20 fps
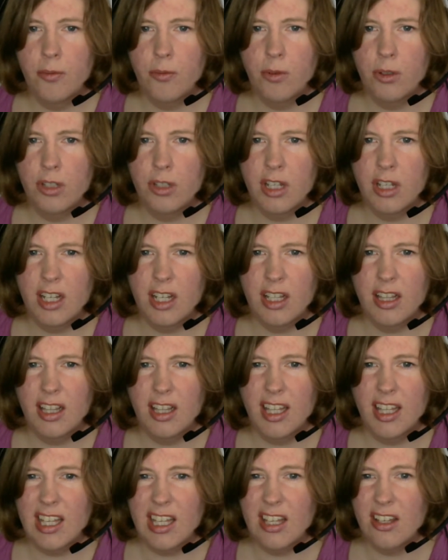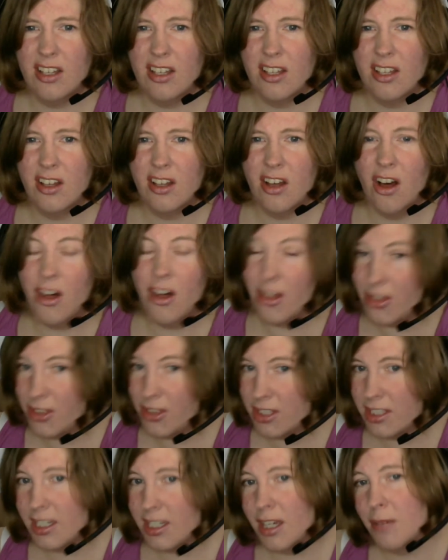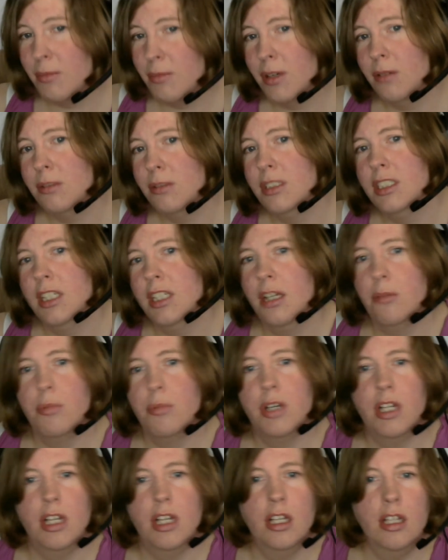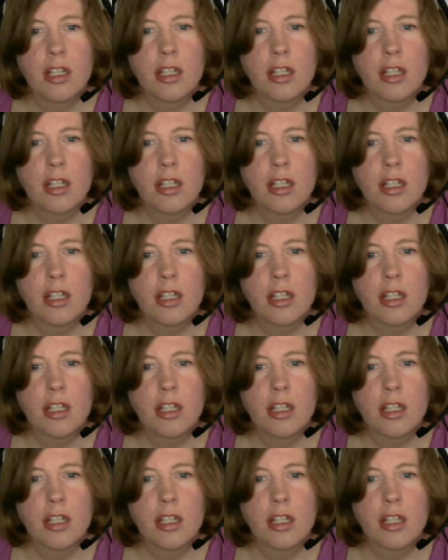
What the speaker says: Well, not like all the time, I would say, but